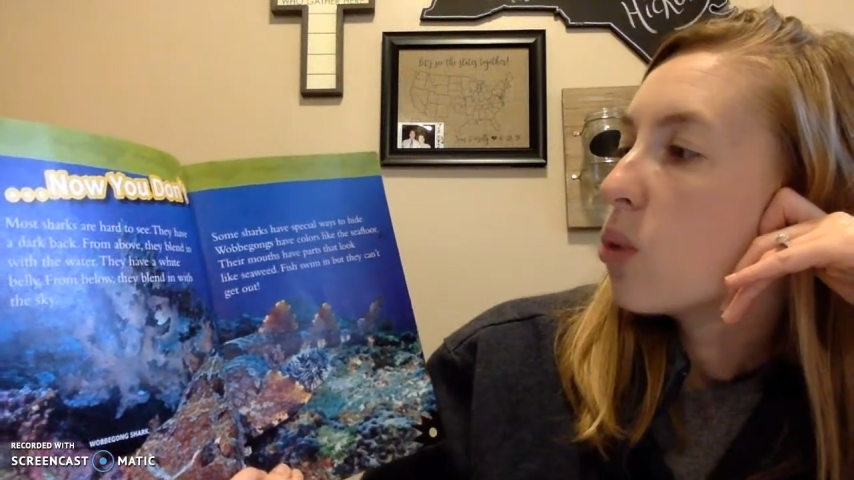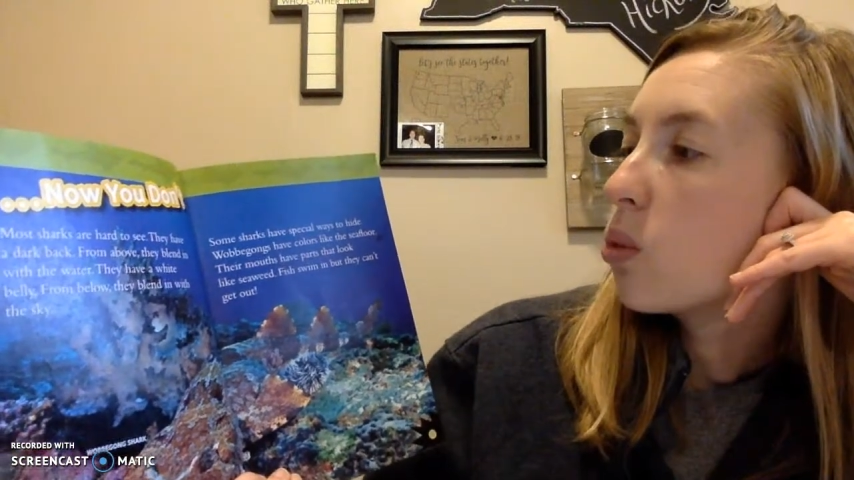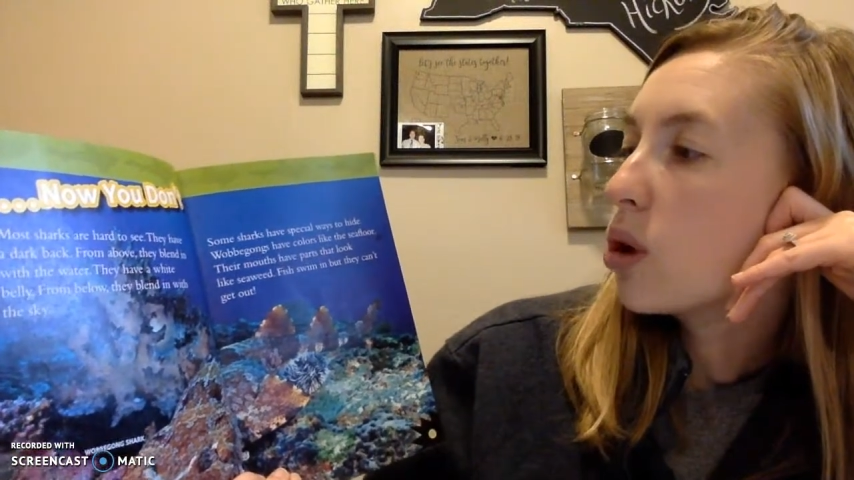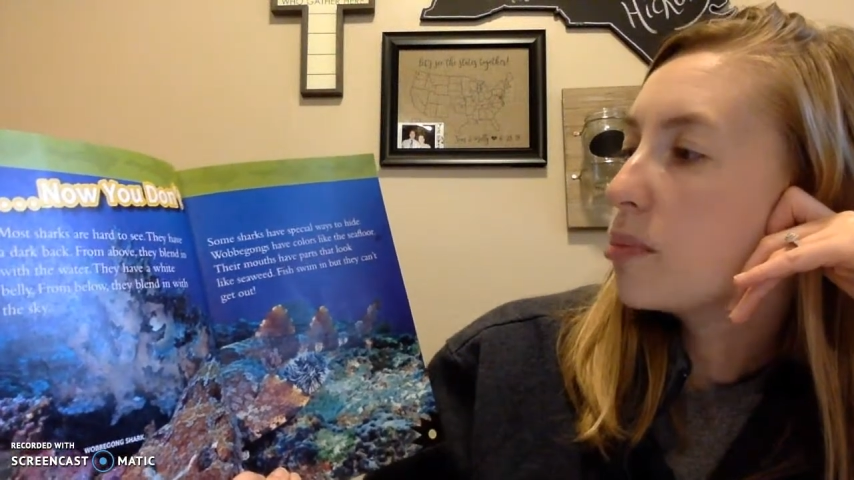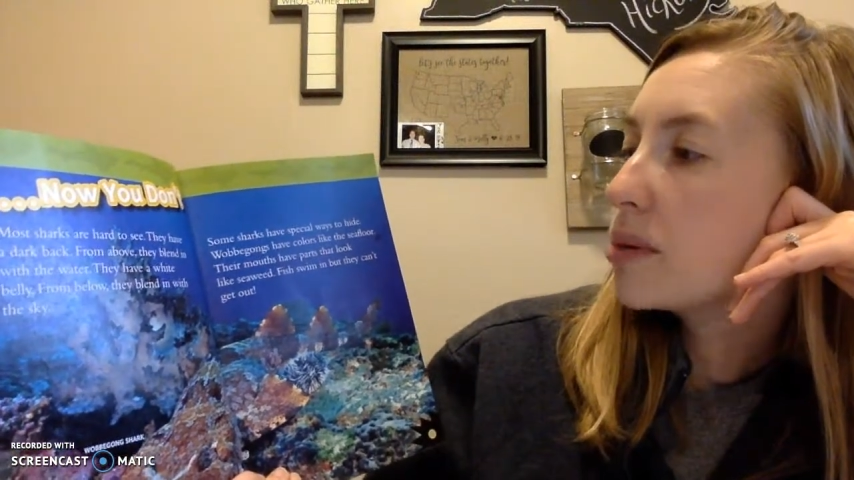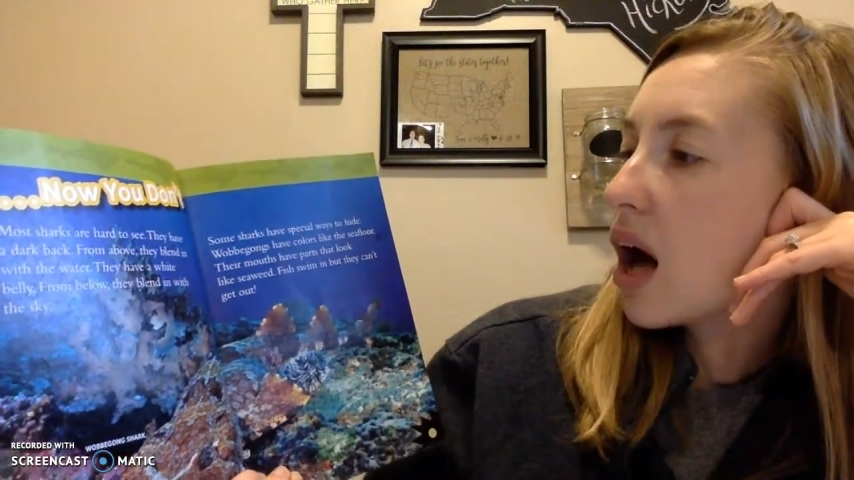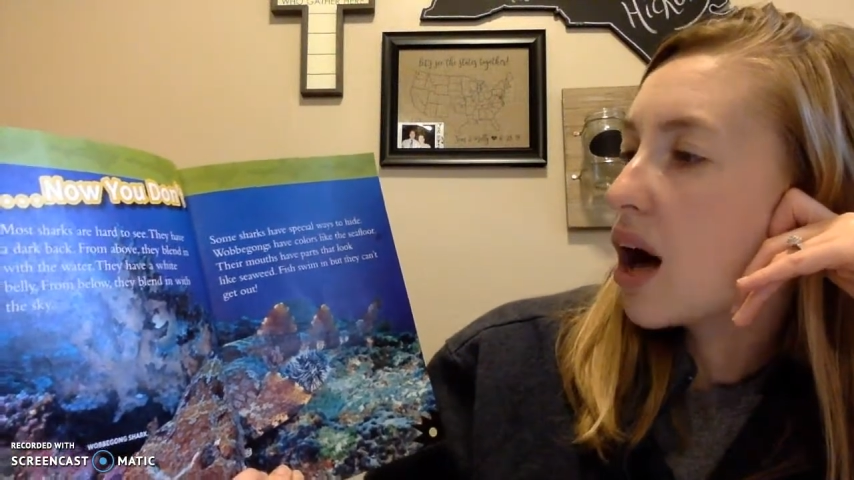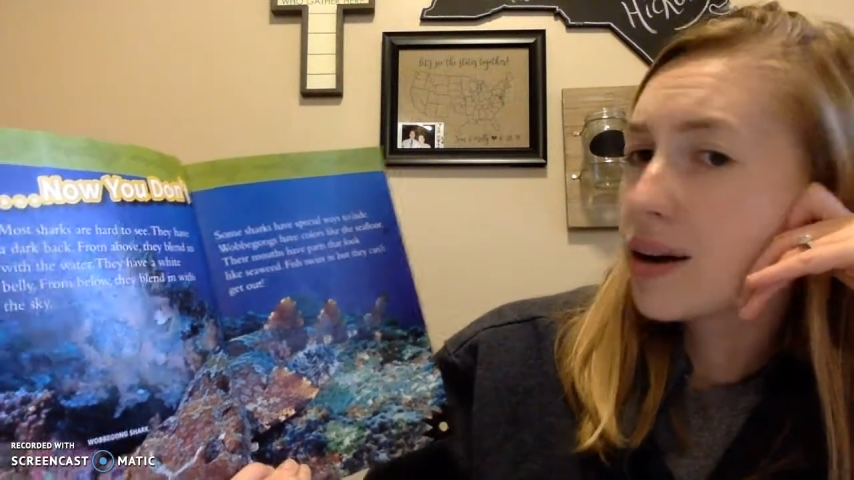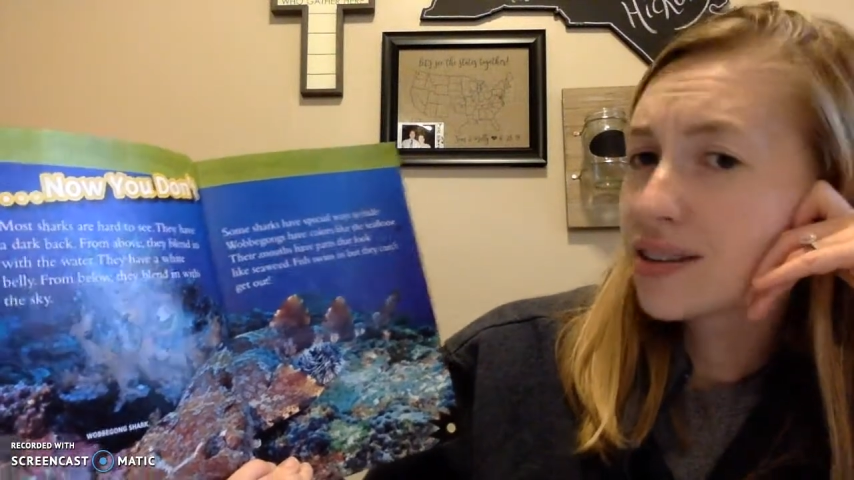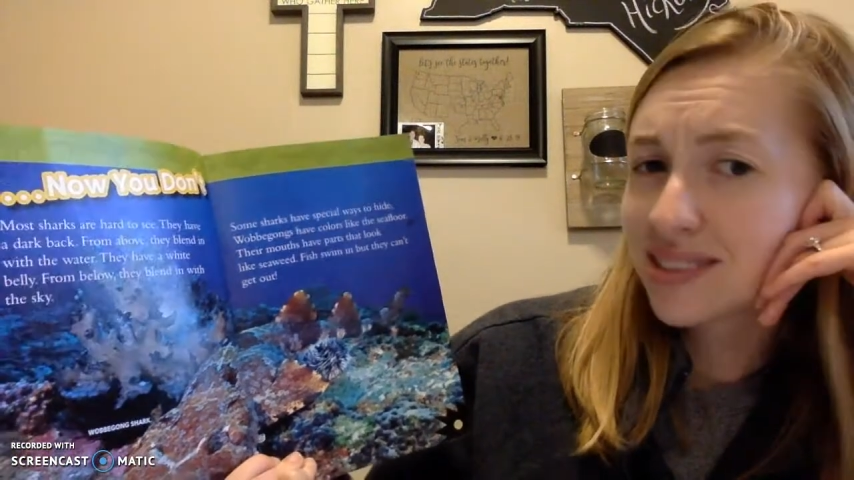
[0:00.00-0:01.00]

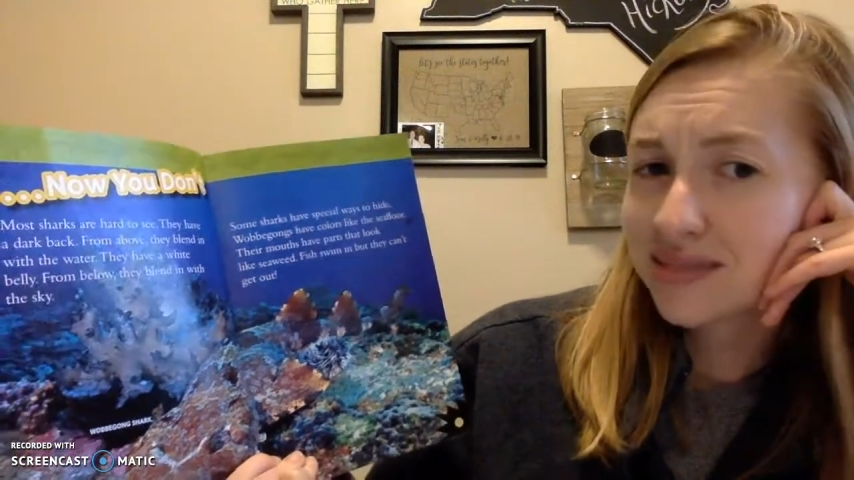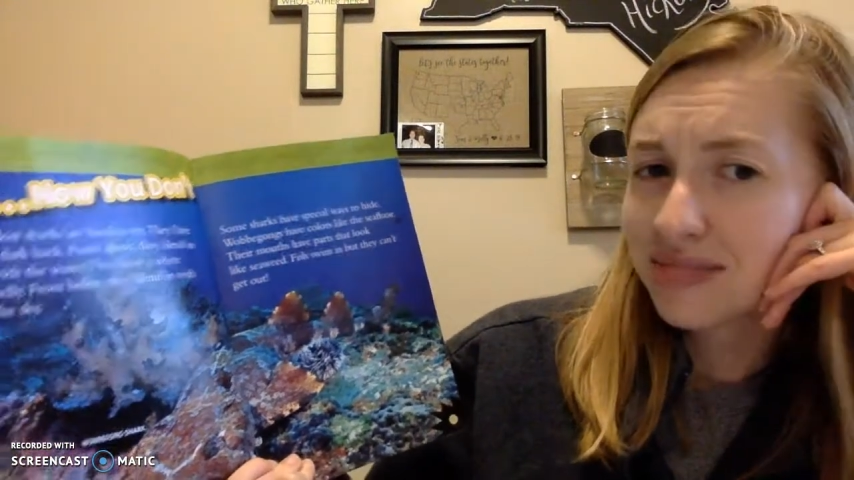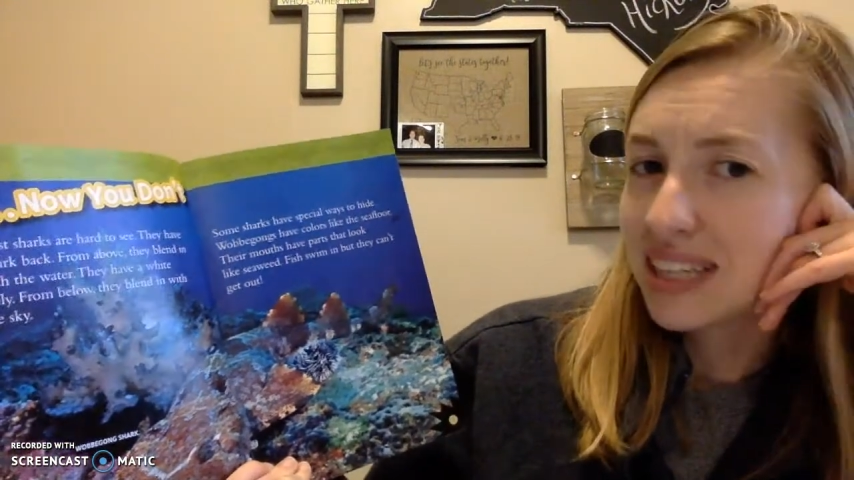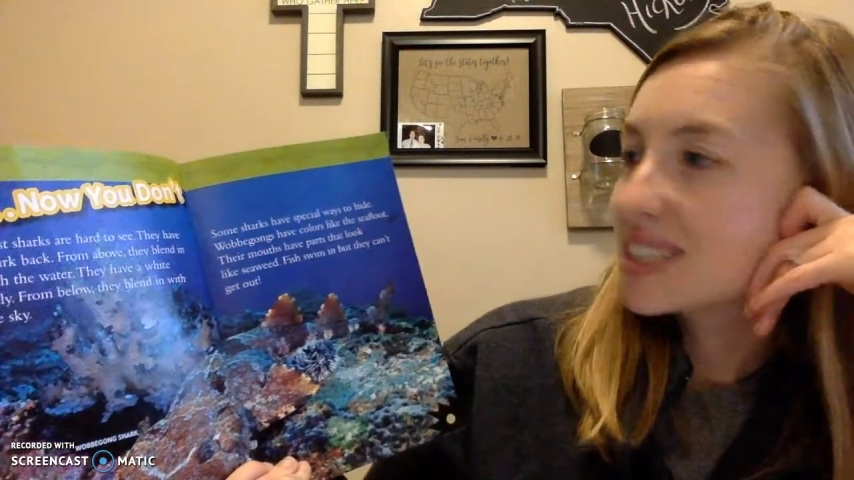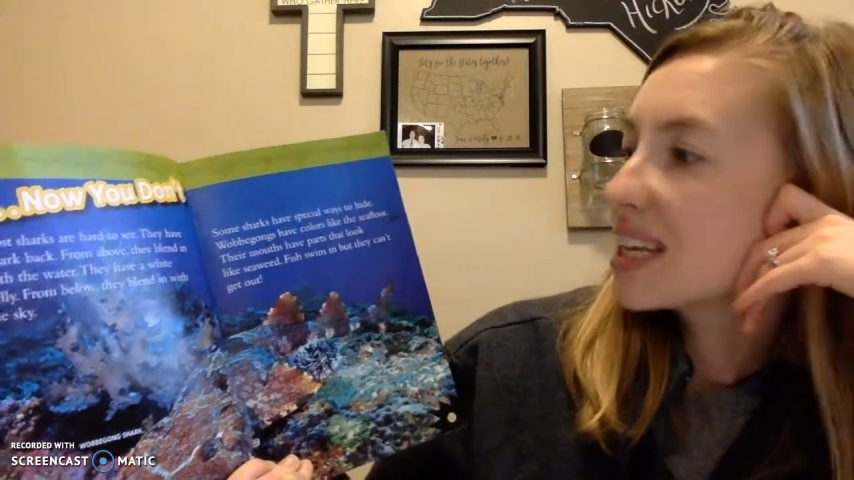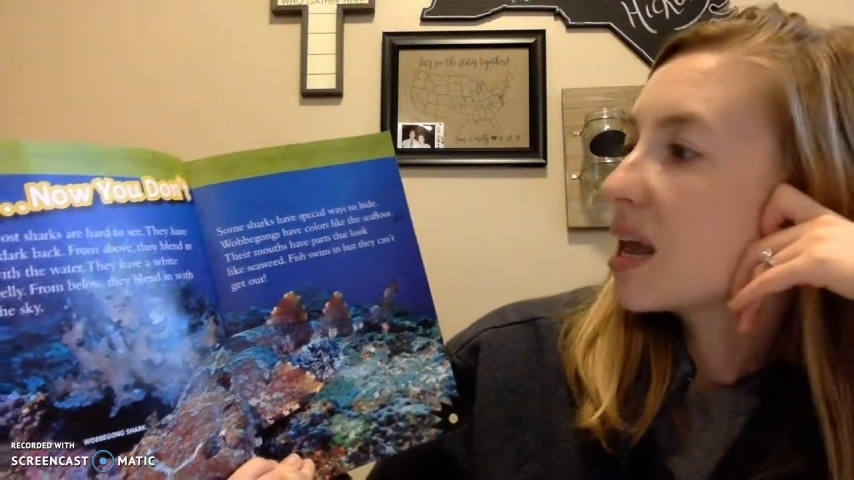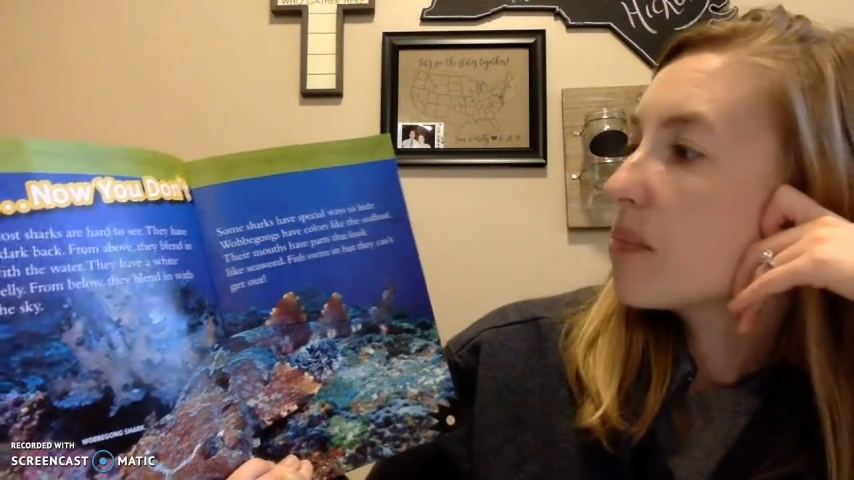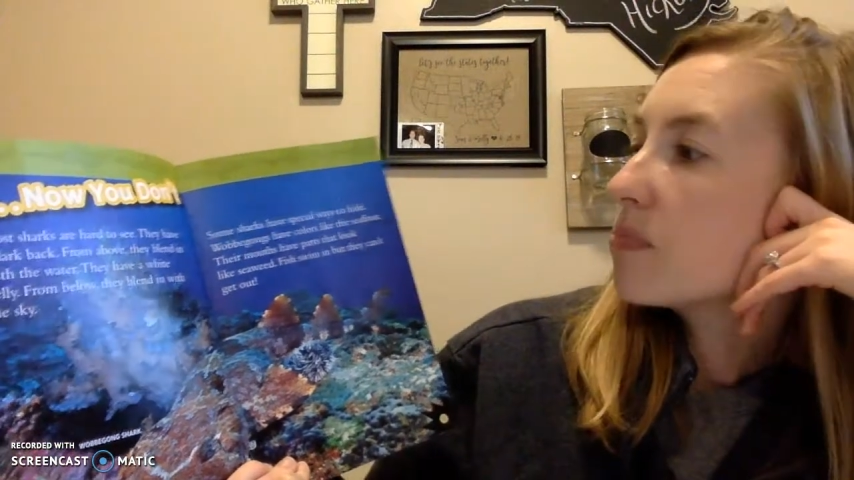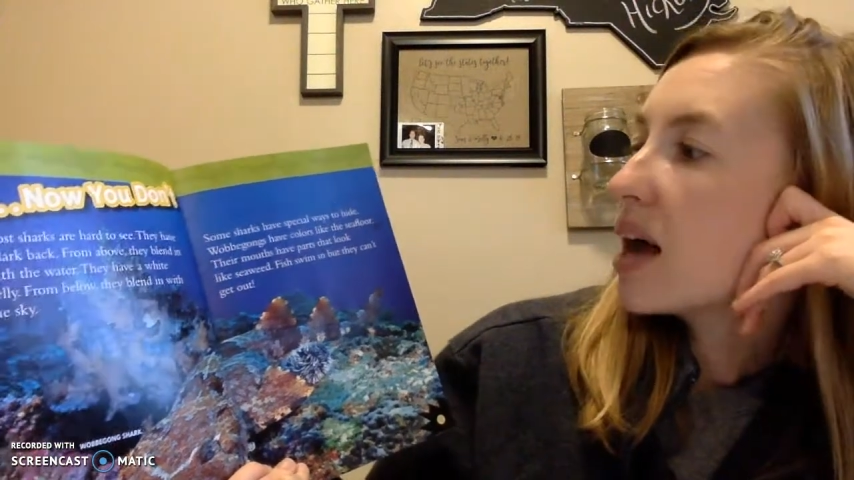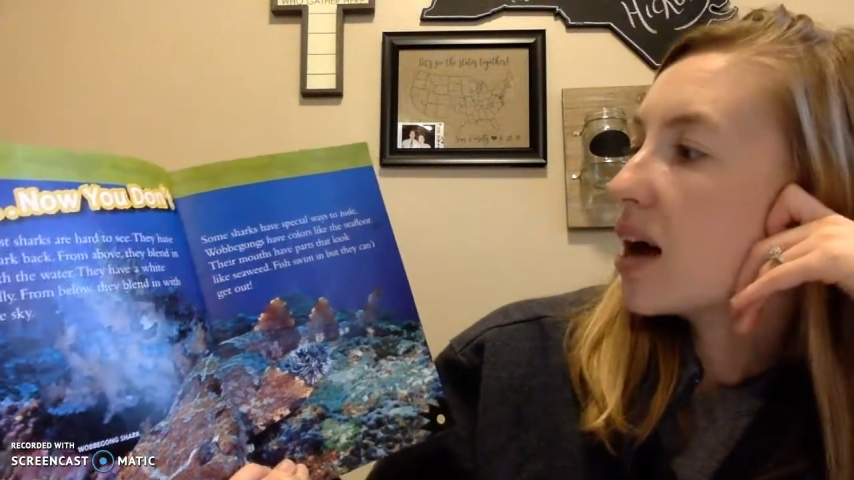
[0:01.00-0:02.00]
Woodgongs, that's lame,